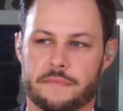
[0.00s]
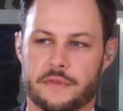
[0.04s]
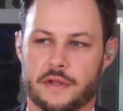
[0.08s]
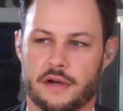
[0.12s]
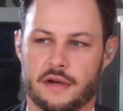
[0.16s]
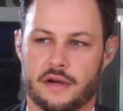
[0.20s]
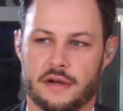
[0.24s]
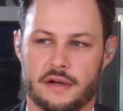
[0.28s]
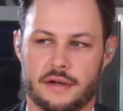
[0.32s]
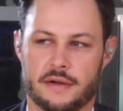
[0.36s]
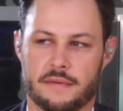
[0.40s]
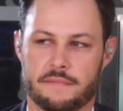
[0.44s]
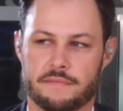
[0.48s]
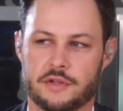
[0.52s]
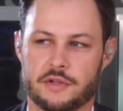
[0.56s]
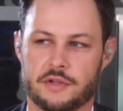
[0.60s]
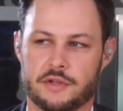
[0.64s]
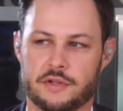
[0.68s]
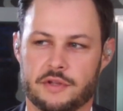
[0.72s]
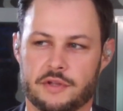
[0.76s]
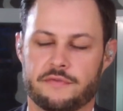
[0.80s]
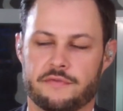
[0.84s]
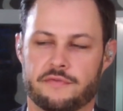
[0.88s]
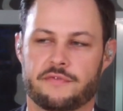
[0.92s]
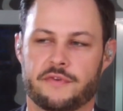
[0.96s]

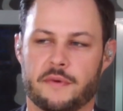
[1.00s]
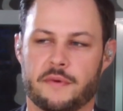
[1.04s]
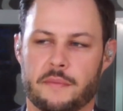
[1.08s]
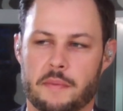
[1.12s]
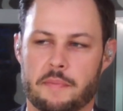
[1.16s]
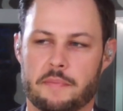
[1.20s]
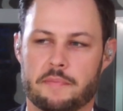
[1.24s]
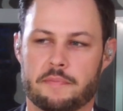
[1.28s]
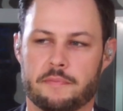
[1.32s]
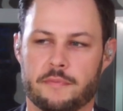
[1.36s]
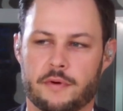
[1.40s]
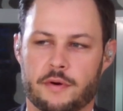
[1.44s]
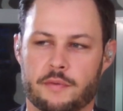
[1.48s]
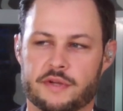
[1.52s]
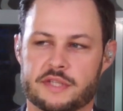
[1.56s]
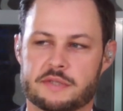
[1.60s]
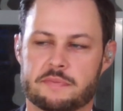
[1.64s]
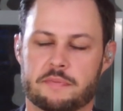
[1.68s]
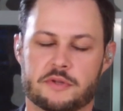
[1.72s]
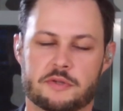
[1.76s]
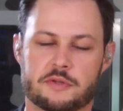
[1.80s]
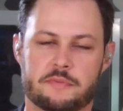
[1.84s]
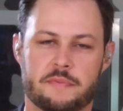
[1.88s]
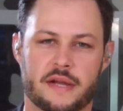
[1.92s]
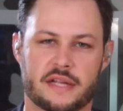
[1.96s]
from a
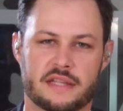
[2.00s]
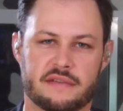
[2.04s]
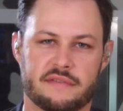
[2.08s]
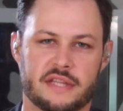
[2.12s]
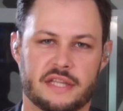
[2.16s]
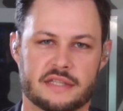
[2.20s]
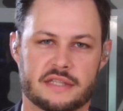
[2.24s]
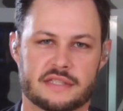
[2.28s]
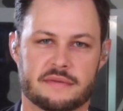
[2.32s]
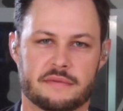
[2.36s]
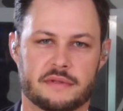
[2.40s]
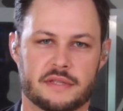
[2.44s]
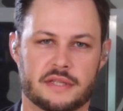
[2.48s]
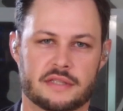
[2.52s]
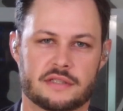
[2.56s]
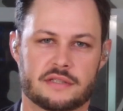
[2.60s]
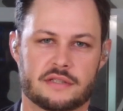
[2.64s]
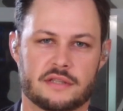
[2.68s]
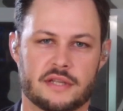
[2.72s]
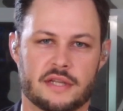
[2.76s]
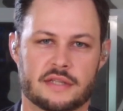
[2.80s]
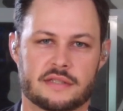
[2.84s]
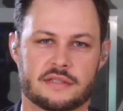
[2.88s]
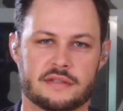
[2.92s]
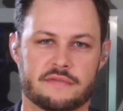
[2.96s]
risk perspective, I think something
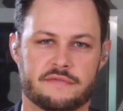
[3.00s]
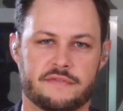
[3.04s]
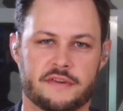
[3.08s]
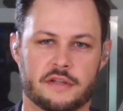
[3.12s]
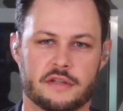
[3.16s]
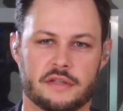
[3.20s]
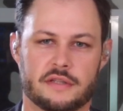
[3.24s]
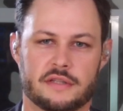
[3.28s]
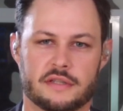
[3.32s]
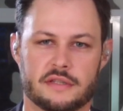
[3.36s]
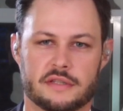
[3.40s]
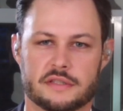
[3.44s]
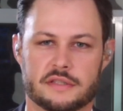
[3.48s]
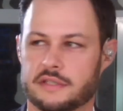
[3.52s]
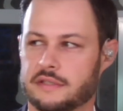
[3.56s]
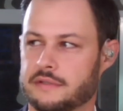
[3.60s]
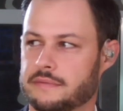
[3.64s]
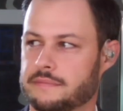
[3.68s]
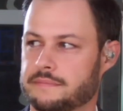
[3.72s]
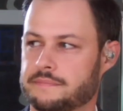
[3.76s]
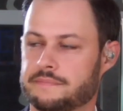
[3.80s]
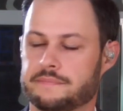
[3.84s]
that's fairly diligent.